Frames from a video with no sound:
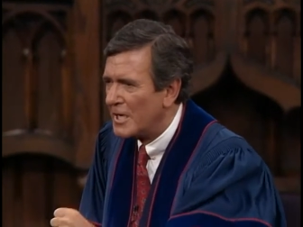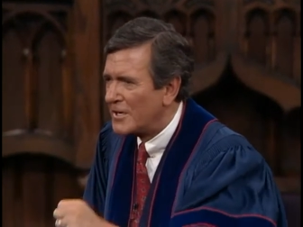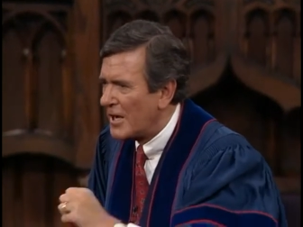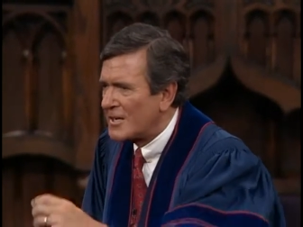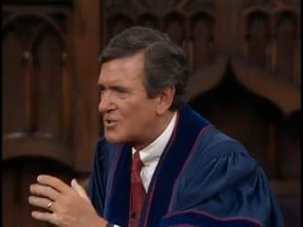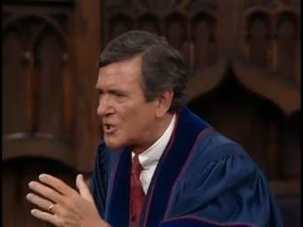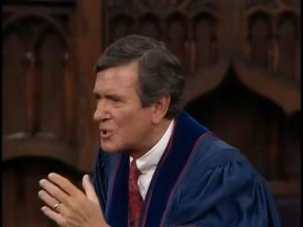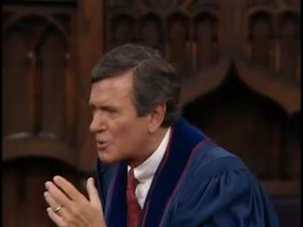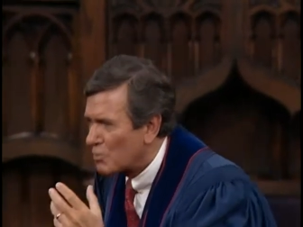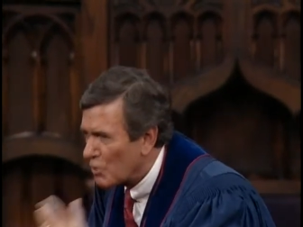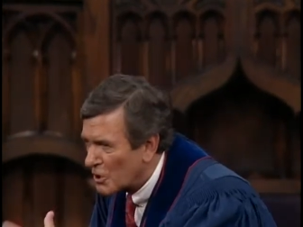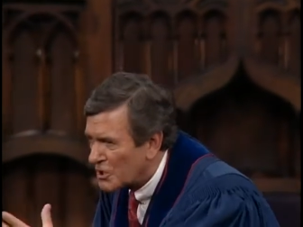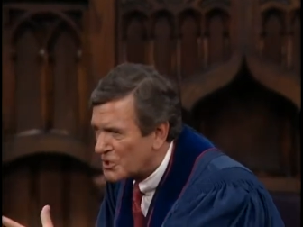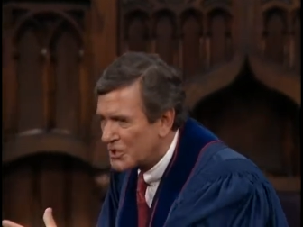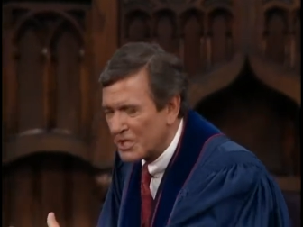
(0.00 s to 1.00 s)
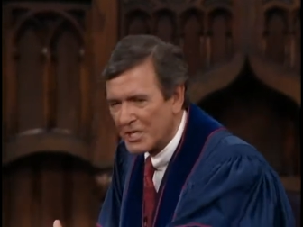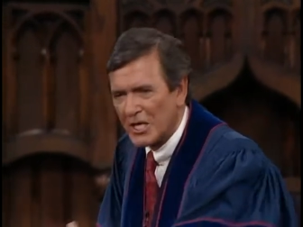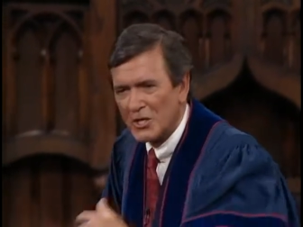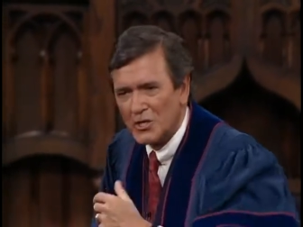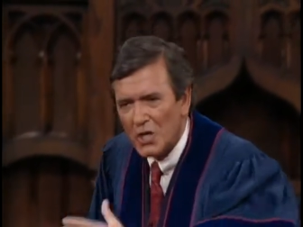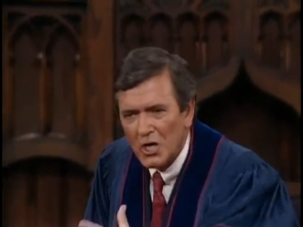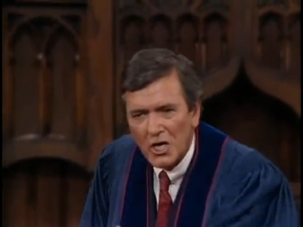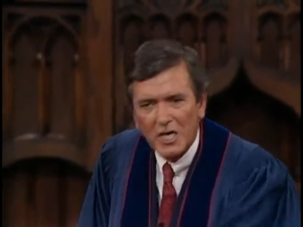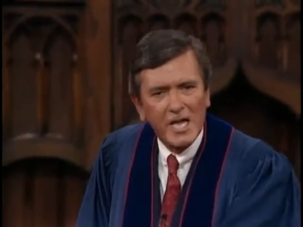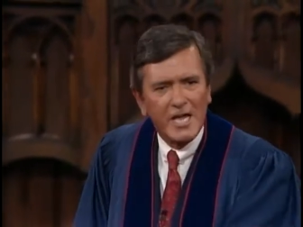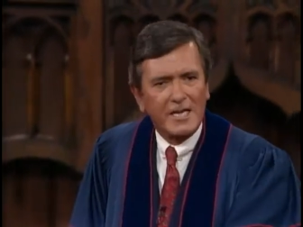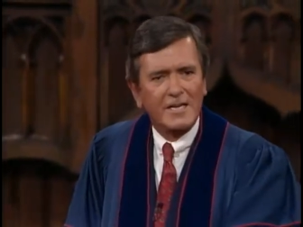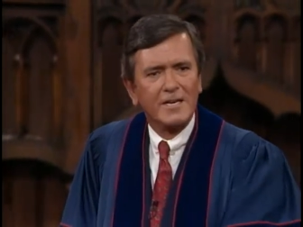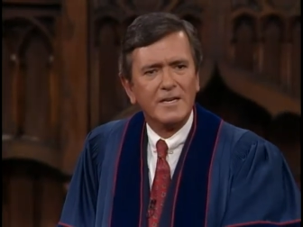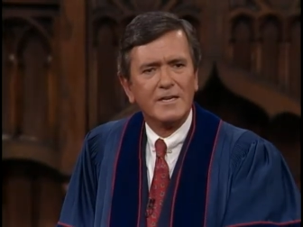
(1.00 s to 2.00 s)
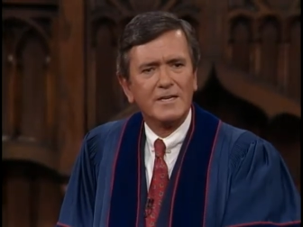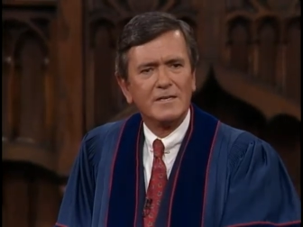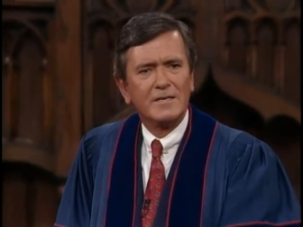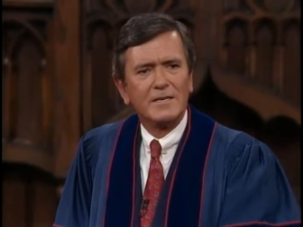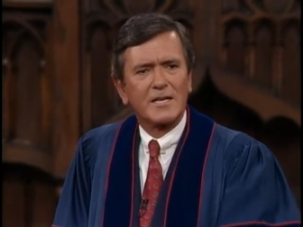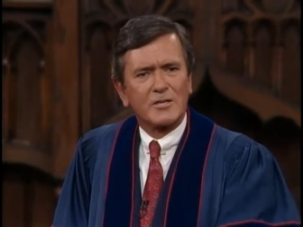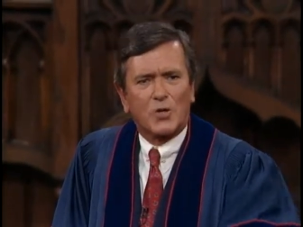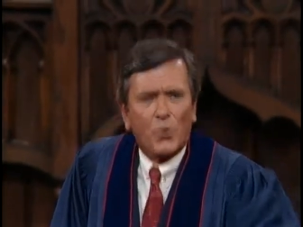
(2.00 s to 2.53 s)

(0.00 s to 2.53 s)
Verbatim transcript: not just whooshing and yearning, and